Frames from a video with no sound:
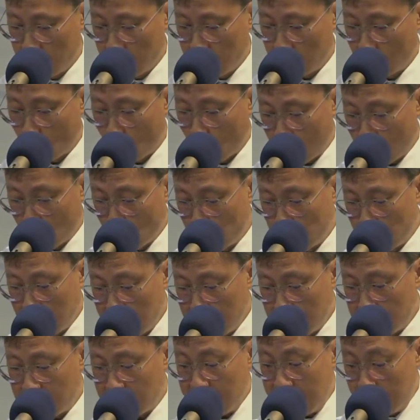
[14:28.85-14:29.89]
The one who
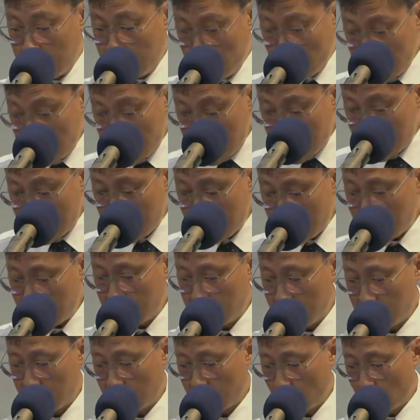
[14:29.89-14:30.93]
believes in me
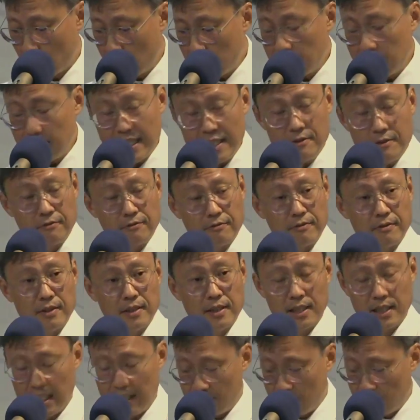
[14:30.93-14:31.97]
will live,
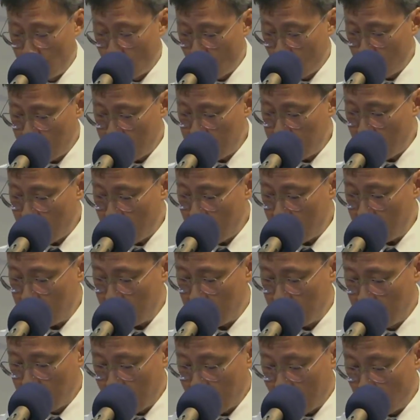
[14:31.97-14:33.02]
even though they die.
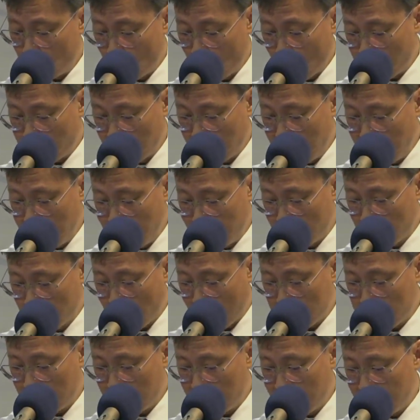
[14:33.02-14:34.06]
And whoever lives by
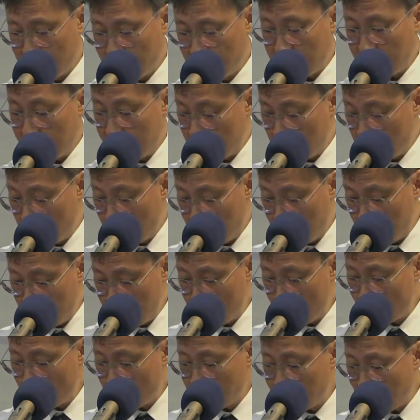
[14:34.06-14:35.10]
believing in me
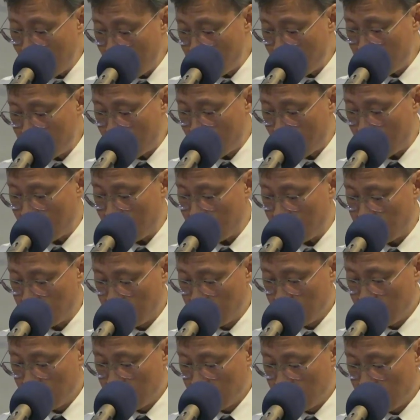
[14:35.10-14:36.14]
will never die.
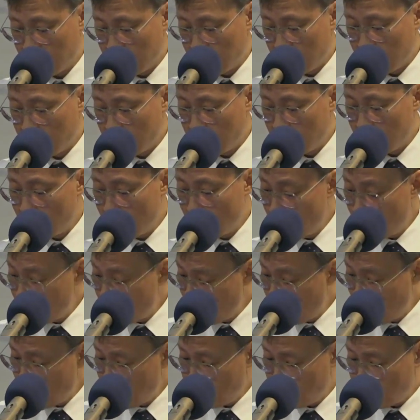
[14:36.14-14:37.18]
Do you
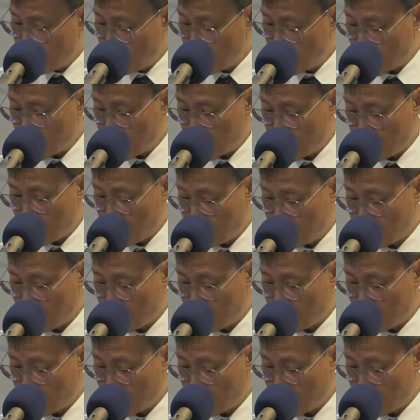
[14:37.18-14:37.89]
believe this?